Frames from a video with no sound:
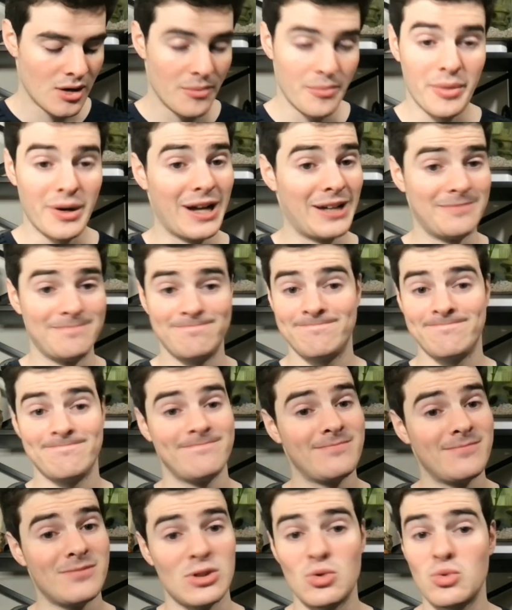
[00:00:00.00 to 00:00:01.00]
But
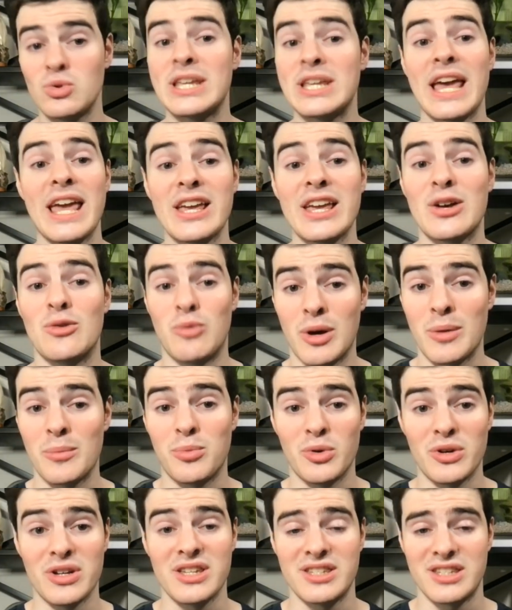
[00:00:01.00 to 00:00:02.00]
you take a one
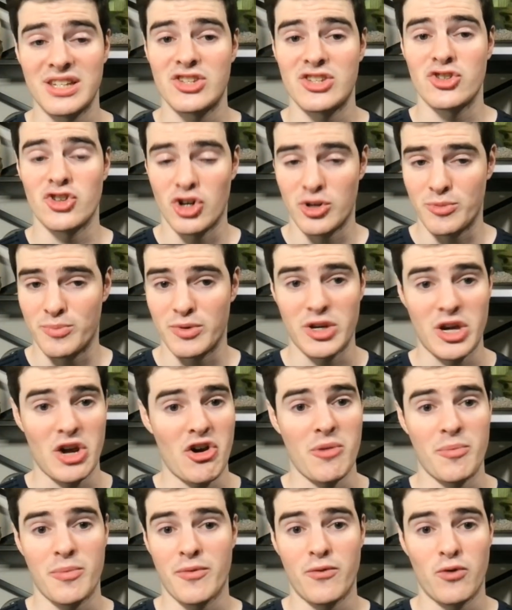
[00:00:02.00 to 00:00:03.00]
point six yard per
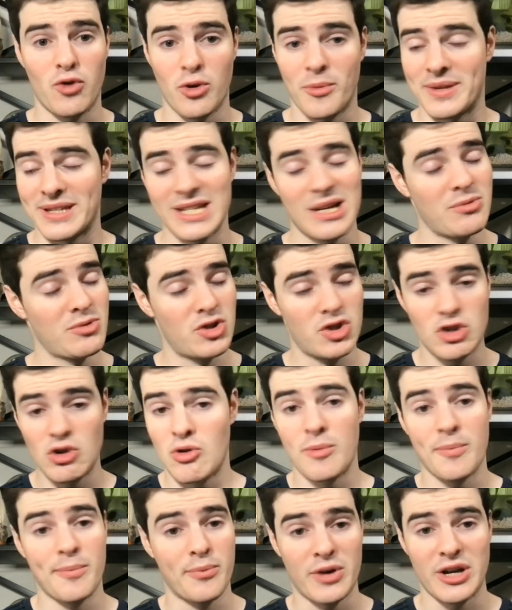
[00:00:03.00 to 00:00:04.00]
carry performance. I was
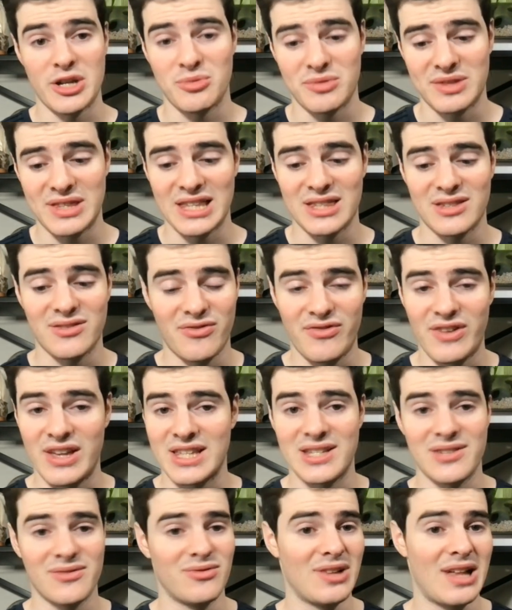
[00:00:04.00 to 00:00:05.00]
so impressed with that
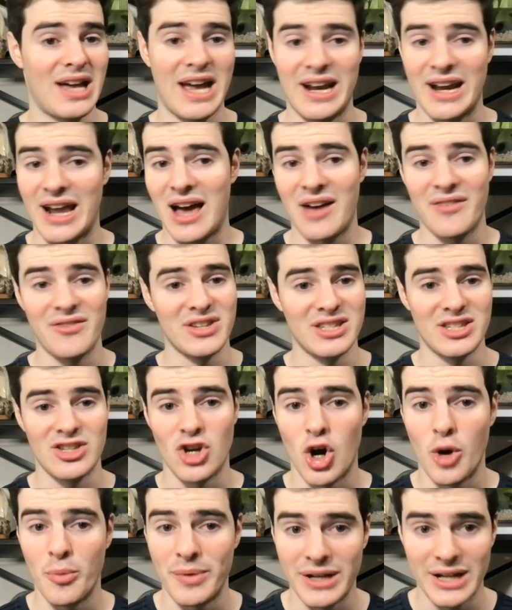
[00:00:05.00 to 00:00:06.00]
defensive line, obviously
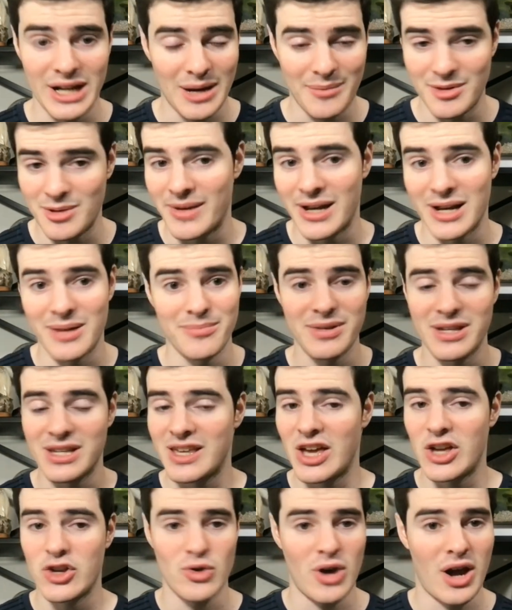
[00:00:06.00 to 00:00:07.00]
hoping Nnamdi
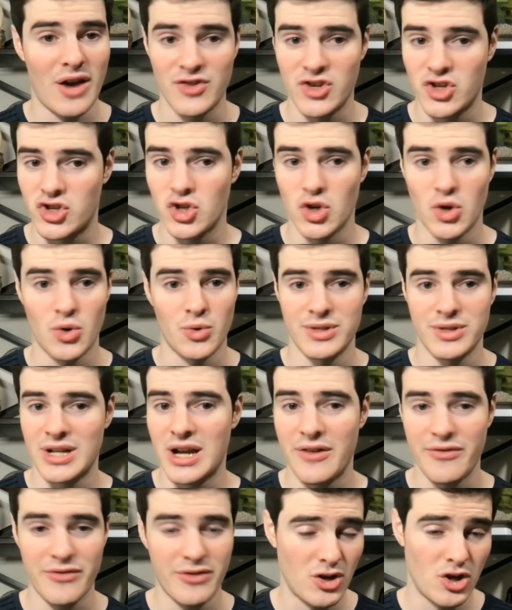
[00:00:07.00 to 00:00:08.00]
Madubuike, Travis Jones,
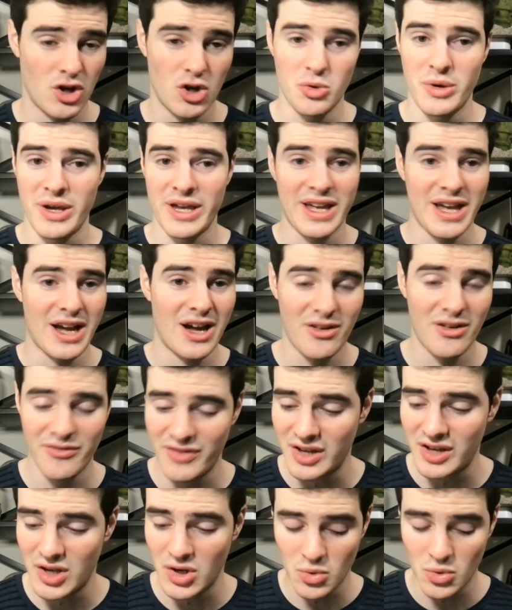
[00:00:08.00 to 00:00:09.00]
Adafe Owe, Kyle
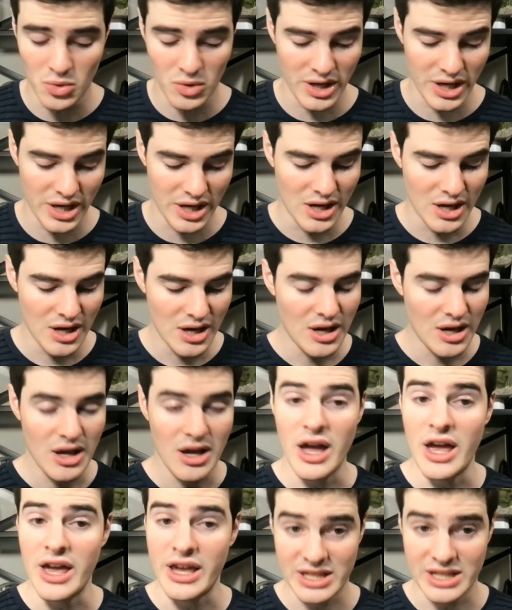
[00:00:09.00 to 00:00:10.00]
Van Noy,
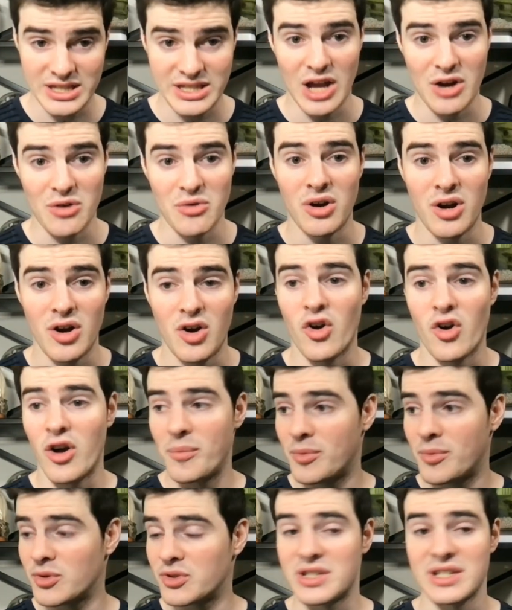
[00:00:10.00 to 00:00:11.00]
et cetera, are
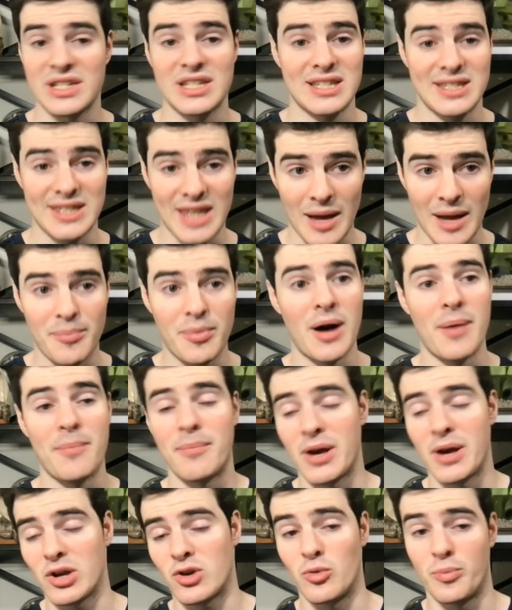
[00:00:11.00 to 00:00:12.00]
able to step up,
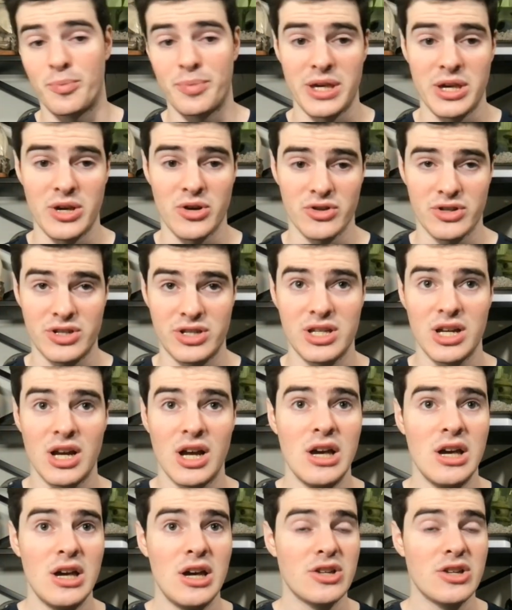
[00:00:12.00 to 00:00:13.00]
Michael Pierce.
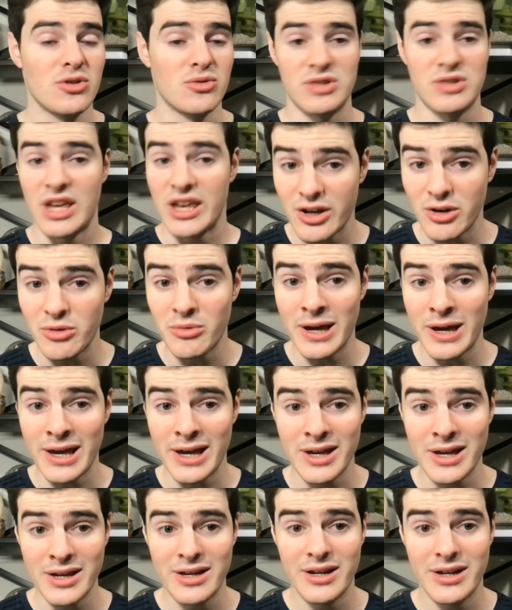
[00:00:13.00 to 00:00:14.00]
So take
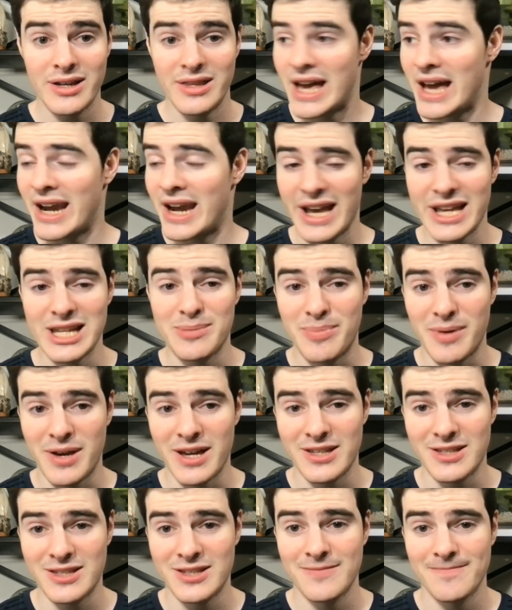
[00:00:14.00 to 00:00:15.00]
away that
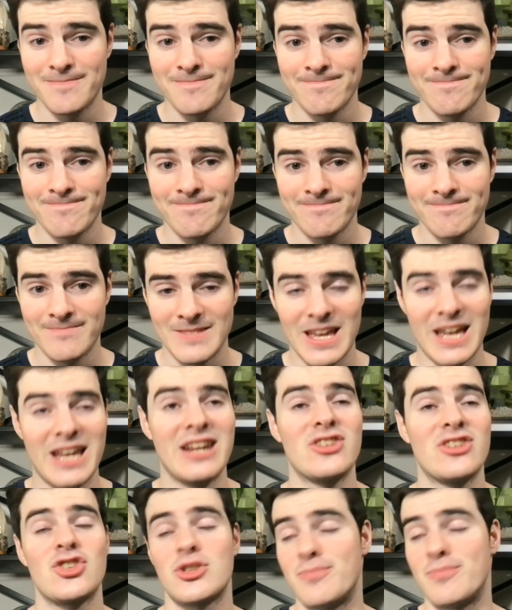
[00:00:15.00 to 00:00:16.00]
aspect, and
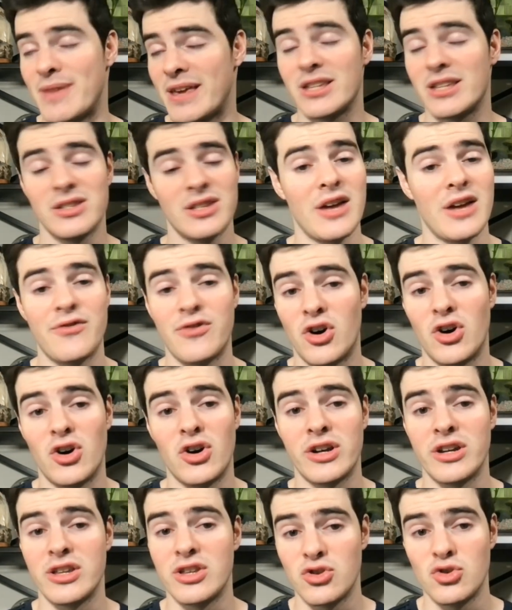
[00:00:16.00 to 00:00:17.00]
it just makes life
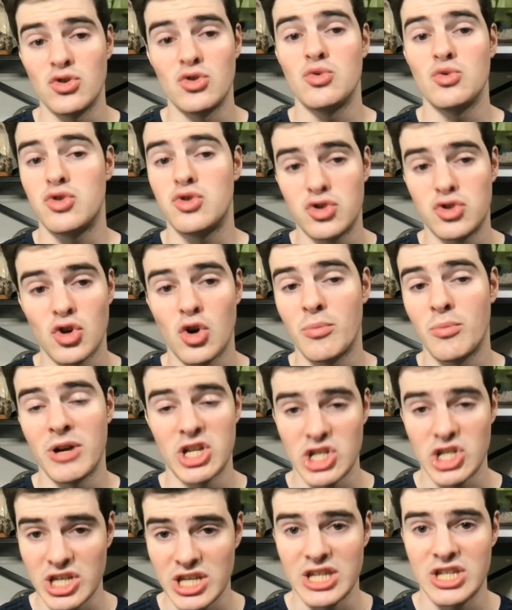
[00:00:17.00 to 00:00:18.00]
on you so
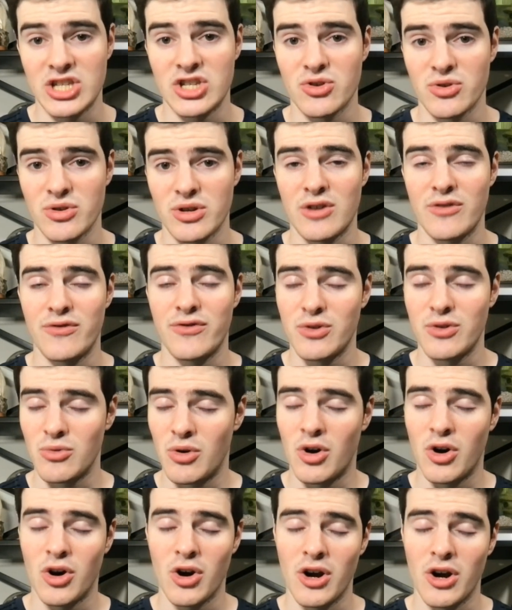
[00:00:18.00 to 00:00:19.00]
much easier if you
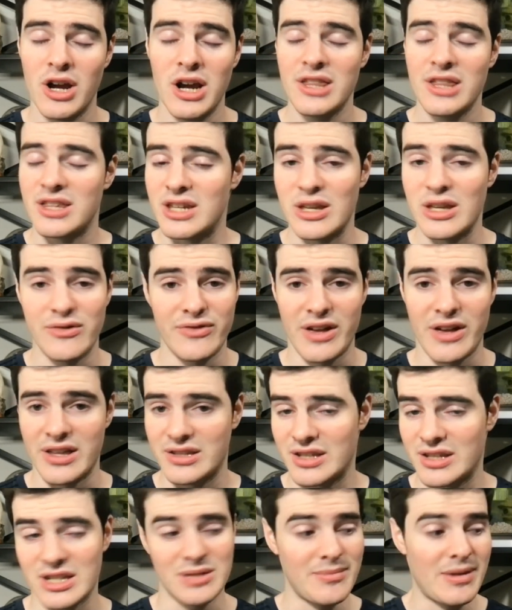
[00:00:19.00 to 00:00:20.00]
are the defense.
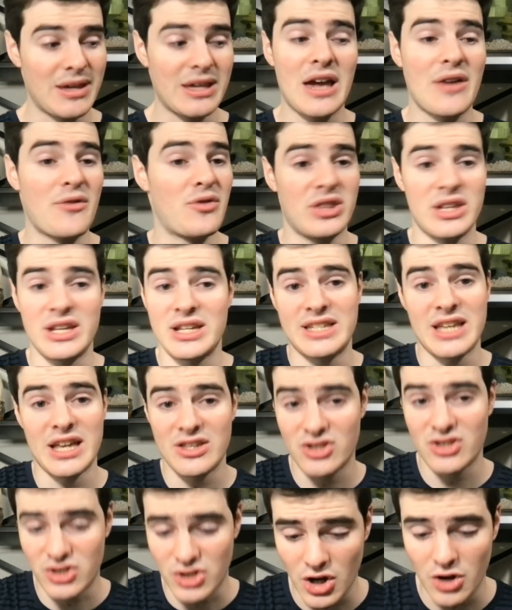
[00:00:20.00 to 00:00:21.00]
Doesn't make everything set
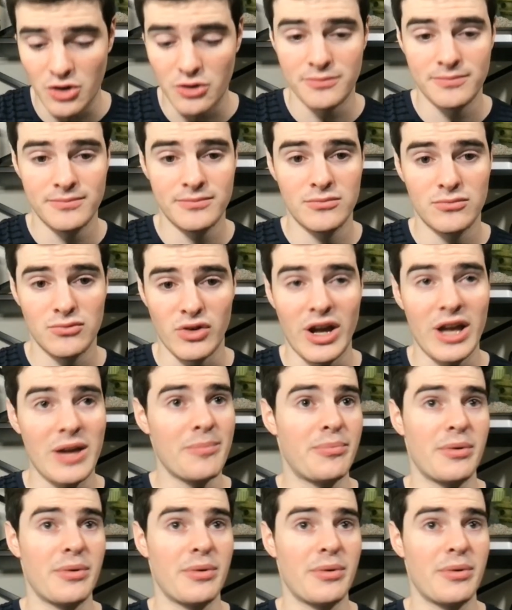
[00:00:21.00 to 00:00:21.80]
in stone, right?